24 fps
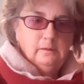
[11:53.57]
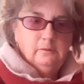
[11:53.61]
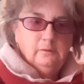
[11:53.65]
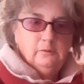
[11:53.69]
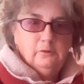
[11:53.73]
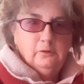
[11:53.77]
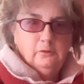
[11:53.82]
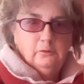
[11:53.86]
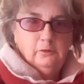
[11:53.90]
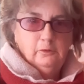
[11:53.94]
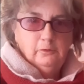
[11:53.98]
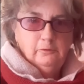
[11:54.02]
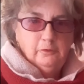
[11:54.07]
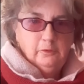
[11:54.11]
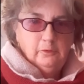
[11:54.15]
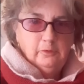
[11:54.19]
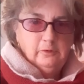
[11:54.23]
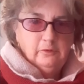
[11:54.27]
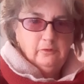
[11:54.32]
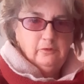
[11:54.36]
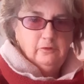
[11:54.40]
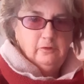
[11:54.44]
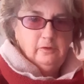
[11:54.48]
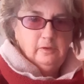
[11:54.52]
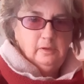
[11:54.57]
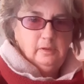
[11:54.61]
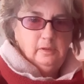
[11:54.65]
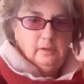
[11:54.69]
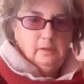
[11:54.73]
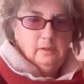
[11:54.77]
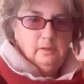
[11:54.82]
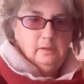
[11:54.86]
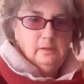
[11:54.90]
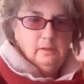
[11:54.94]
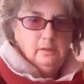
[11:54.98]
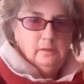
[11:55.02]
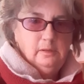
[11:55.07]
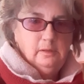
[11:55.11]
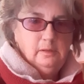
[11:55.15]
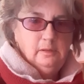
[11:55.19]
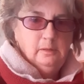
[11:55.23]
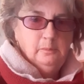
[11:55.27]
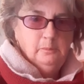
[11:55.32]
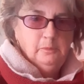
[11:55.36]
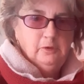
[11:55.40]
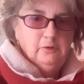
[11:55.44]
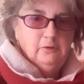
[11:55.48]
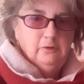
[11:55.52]
I don't know if you can see
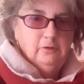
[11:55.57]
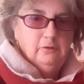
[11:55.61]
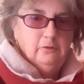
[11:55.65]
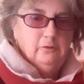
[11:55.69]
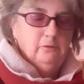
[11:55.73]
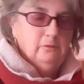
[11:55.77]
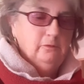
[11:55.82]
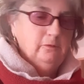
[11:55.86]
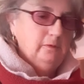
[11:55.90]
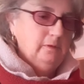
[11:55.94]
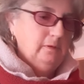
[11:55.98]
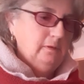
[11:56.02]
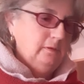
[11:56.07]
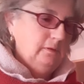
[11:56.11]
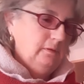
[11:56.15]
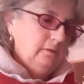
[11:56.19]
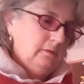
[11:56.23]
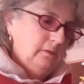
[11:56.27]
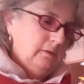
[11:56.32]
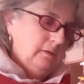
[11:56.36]
how much is on there.